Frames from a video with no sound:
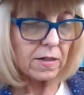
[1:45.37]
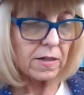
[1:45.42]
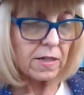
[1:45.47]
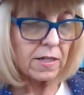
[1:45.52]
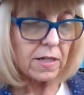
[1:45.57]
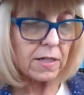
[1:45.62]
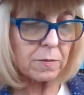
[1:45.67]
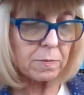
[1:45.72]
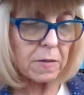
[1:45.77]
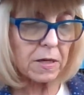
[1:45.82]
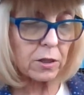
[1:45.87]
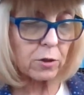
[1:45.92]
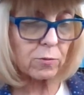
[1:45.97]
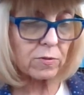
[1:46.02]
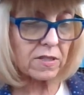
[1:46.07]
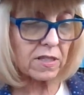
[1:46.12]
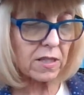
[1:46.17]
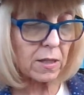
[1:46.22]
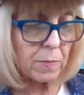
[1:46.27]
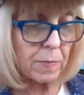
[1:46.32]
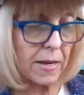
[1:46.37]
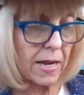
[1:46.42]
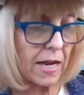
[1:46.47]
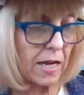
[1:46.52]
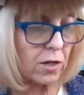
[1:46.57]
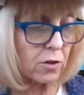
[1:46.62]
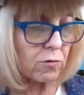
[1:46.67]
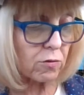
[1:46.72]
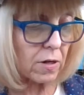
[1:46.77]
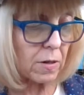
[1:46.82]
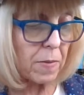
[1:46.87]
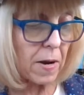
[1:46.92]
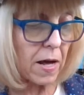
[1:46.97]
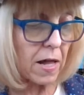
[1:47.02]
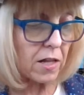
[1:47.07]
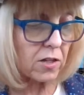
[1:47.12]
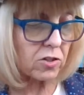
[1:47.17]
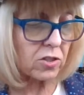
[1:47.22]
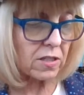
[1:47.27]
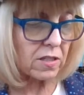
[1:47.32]
His mother was in the pantry
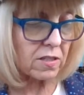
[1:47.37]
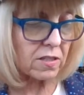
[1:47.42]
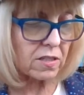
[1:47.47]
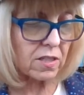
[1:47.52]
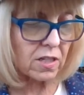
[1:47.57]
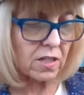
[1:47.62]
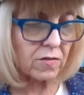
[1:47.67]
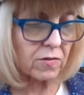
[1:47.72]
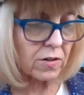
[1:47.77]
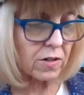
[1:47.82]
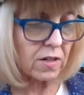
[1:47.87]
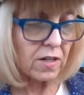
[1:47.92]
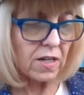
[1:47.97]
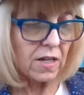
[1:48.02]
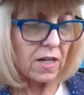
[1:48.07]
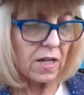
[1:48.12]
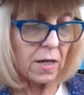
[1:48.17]
polishing the silver,